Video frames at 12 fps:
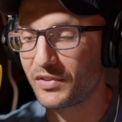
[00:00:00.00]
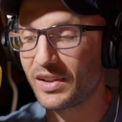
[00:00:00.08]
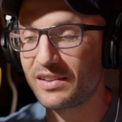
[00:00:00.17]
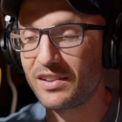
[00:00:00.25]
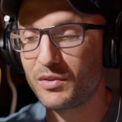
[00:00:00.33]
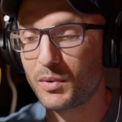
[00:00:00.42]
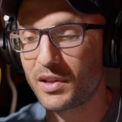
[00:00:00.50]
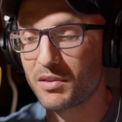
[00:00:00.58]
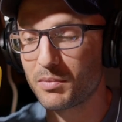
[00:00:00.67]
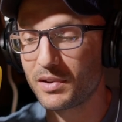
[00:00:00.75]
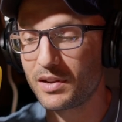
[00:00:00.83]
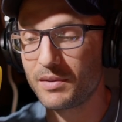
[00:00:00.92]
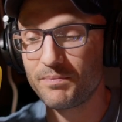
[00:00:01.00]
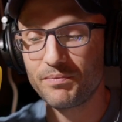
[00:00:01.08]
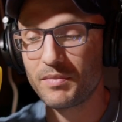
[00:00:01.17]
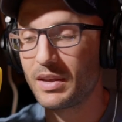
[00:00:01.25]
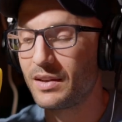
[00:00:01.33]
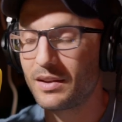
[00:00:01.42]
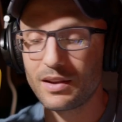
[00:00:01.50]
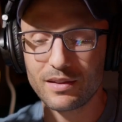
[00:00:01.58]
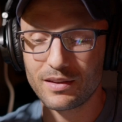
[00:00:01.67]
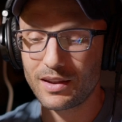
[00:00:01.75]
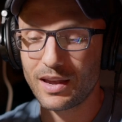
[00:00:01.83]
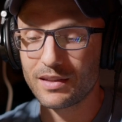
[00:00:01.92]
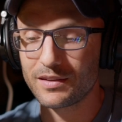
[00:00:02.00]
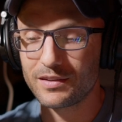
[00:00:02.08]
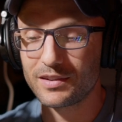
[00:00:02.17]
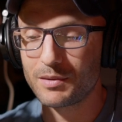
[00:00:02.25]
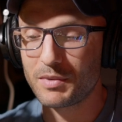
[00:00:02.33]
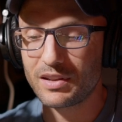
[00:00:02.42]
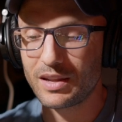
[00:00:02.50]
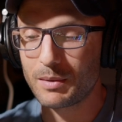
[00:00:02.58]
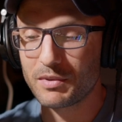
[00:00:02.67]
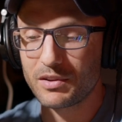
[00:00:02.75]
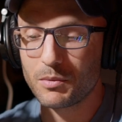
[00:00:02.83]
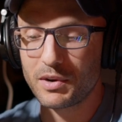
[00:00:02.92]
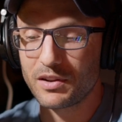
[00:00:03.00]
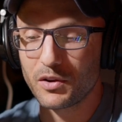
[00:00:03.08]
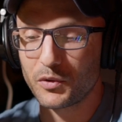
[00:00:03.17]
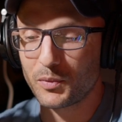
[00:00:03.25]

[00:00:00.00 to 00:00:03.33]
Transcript: 1923, and again, this is going to be a name that nobody knows.